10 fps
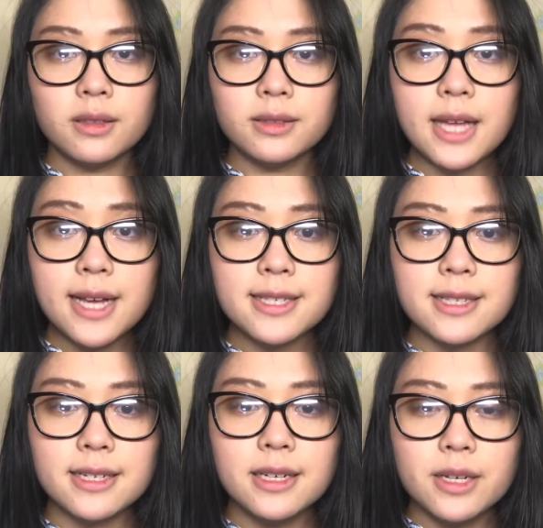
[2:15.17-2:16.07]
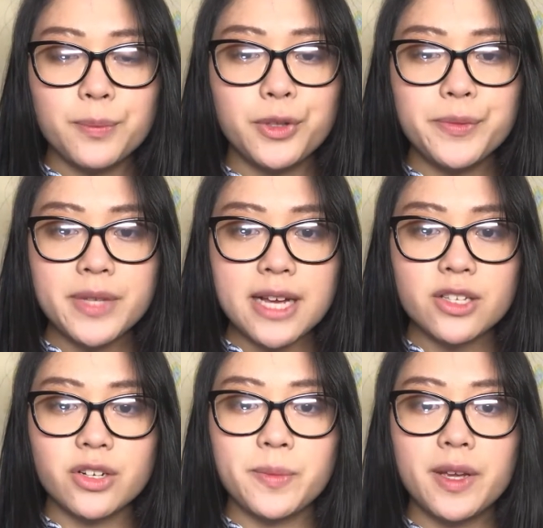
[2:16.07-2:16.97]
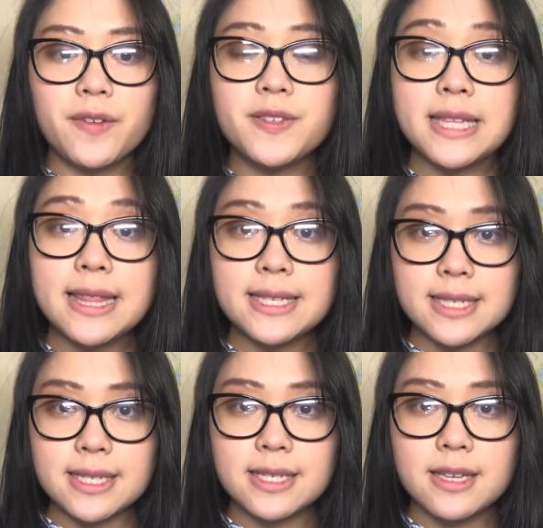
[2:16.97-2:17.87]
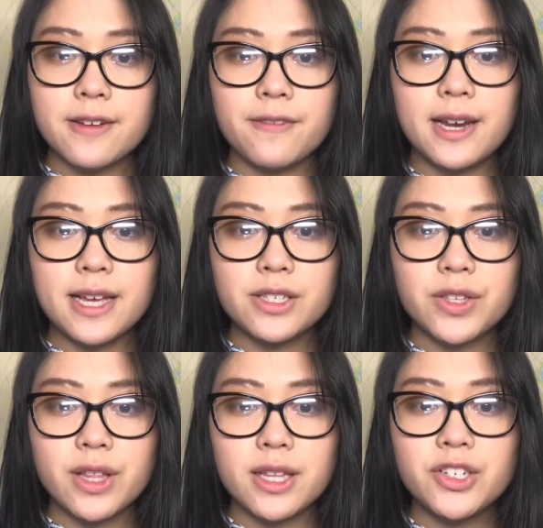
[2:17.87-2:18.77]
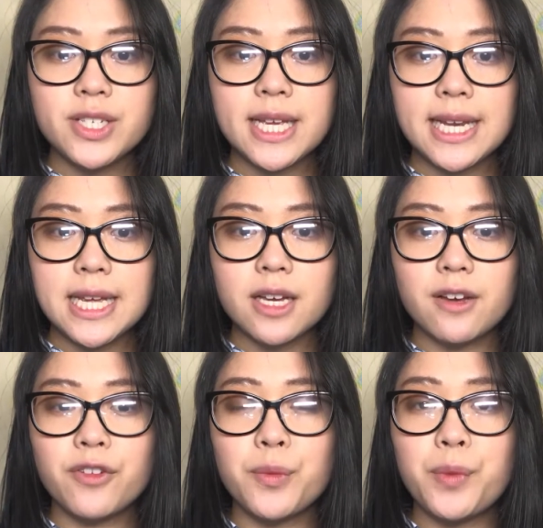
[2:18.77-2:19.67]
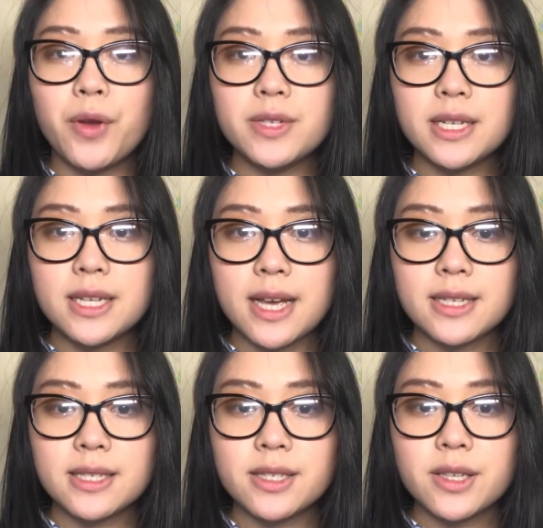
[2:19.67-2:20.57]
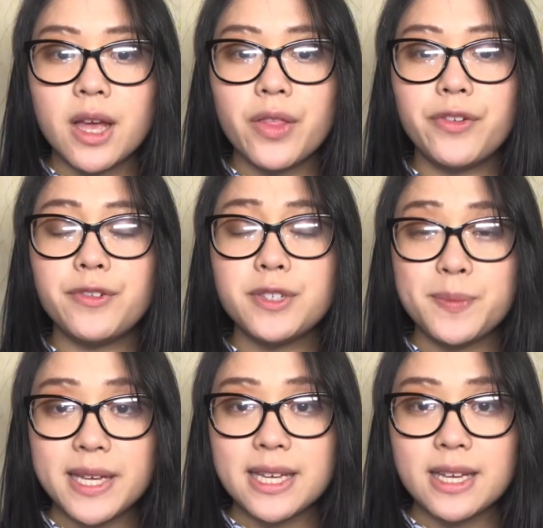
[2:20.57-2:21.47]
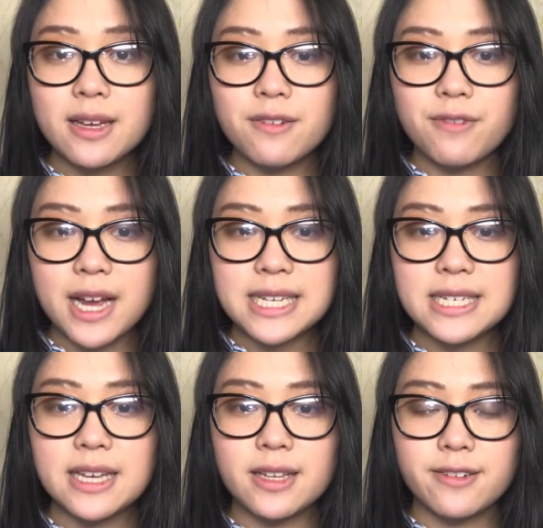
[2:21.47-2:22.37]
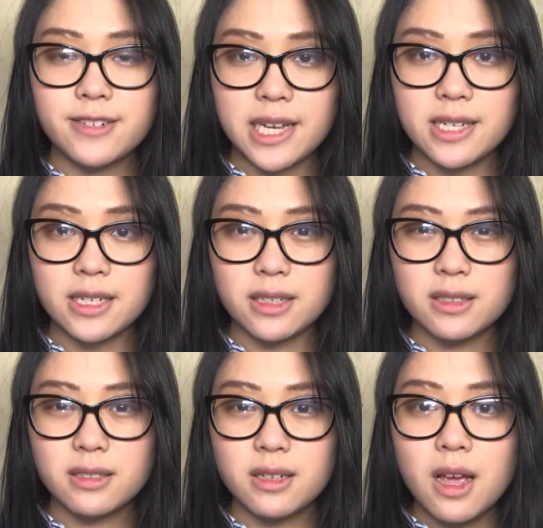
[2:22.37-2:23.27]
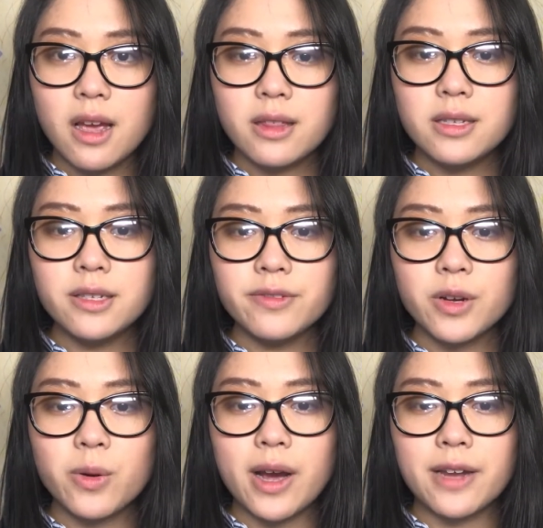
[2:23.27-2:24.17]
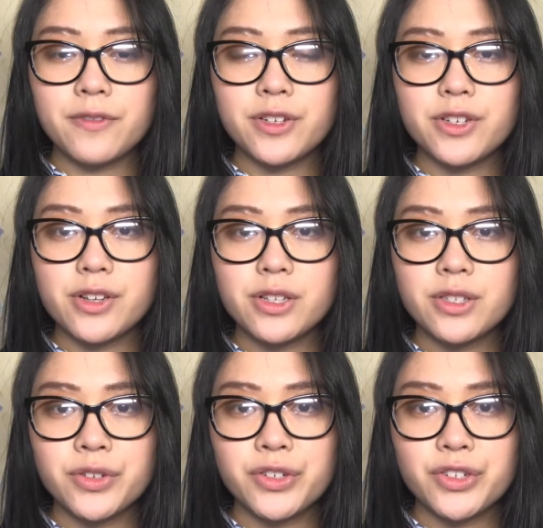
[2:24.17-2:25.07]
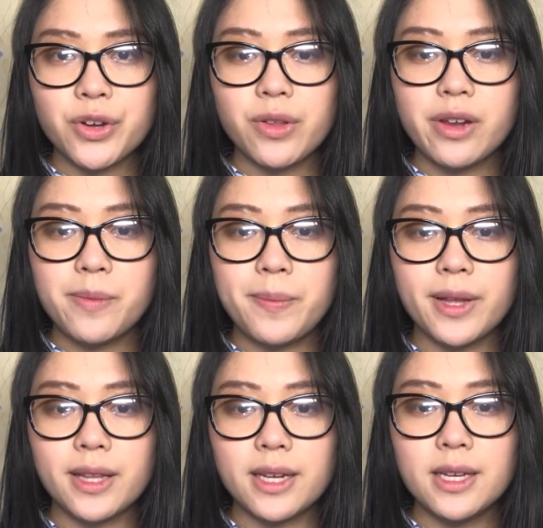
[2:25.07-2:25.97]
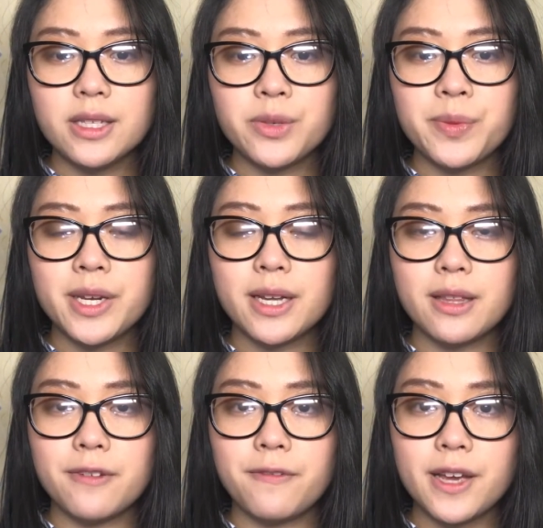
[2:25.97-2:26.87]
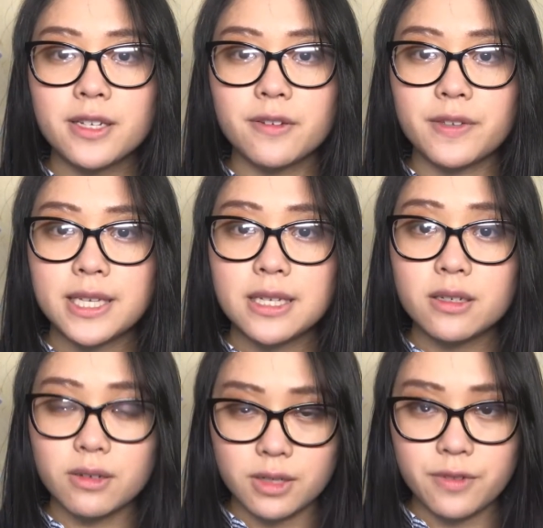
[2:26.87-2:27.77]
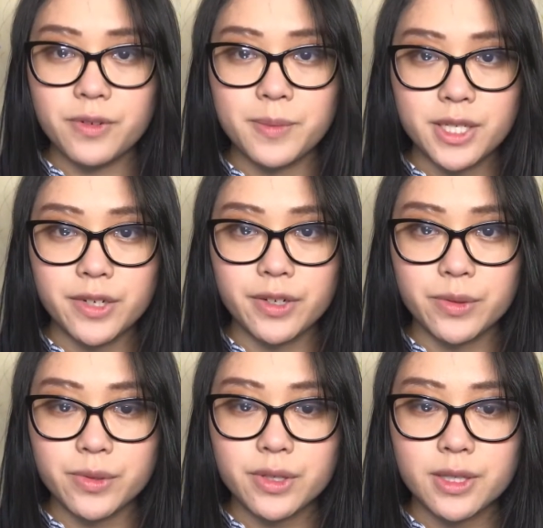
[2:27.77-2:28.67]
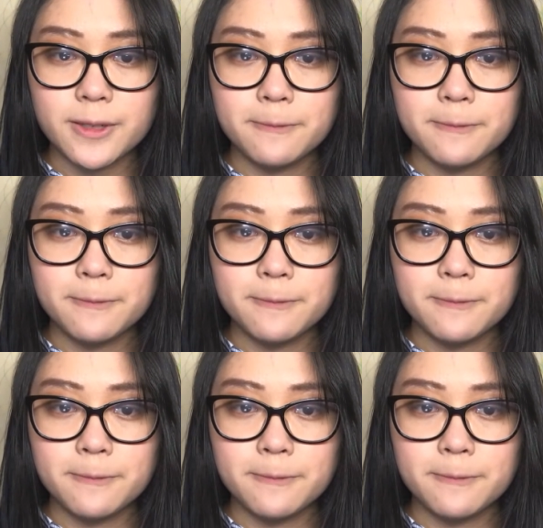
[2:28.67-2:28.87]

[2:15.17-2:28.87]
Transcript: Lastly, Bloom's taxonomy of synthesis relates to the literacy link of composing texts through speaking, writing, and creating. This is required for students to show their ability to predict the effect of heat on different materials.